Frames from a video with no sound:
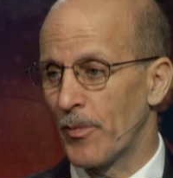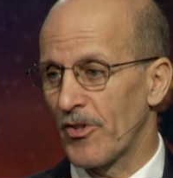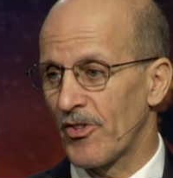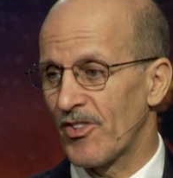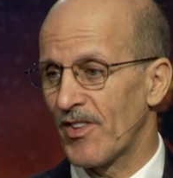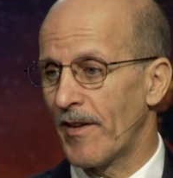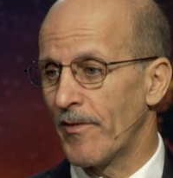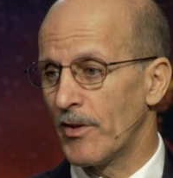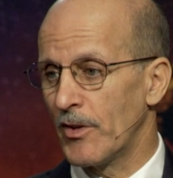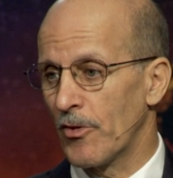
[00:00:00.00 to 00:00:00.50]

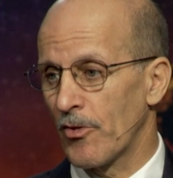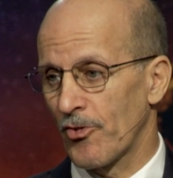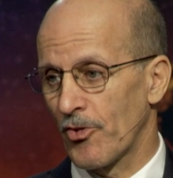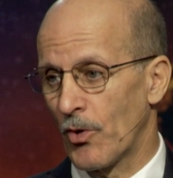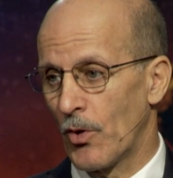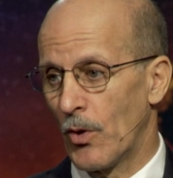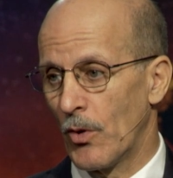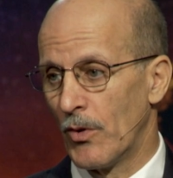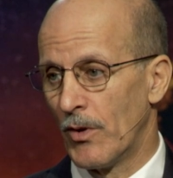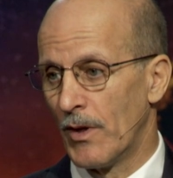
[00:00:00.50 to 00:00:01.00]
7 years
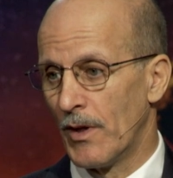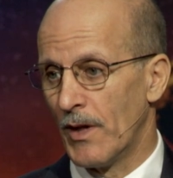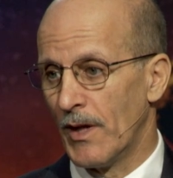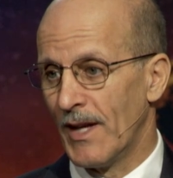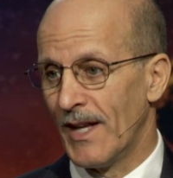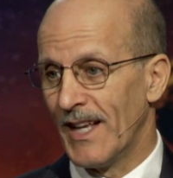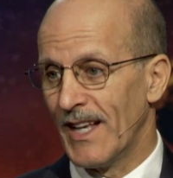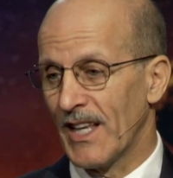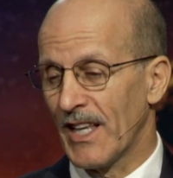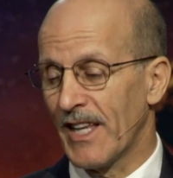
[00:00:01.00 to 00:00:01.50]
old,
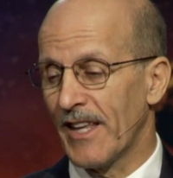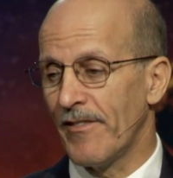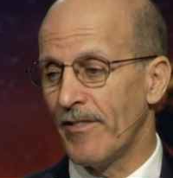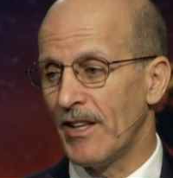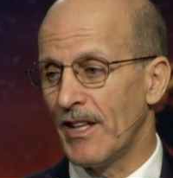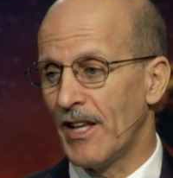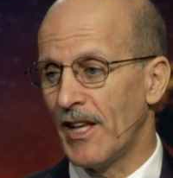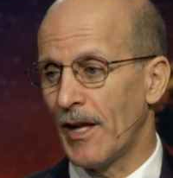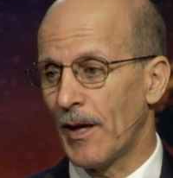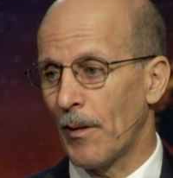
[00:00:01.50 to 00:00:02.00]
leaving
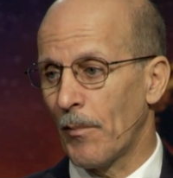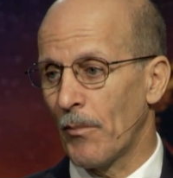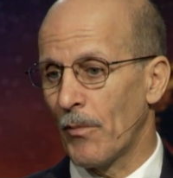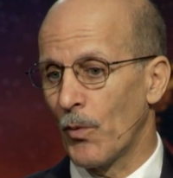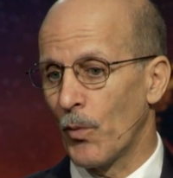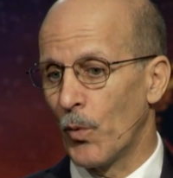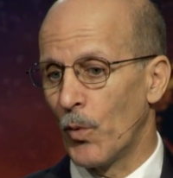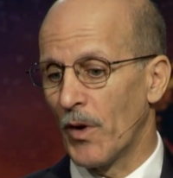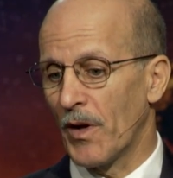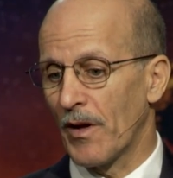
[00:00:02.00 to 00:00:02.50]

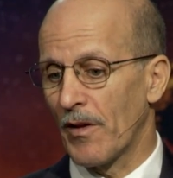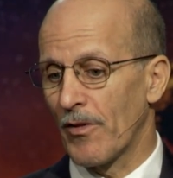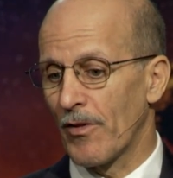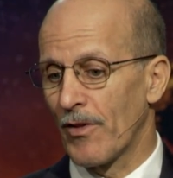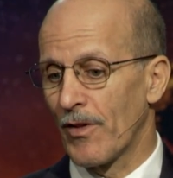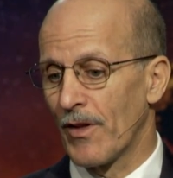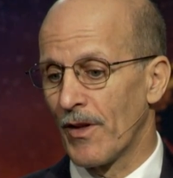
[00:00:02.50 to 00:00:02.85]
him with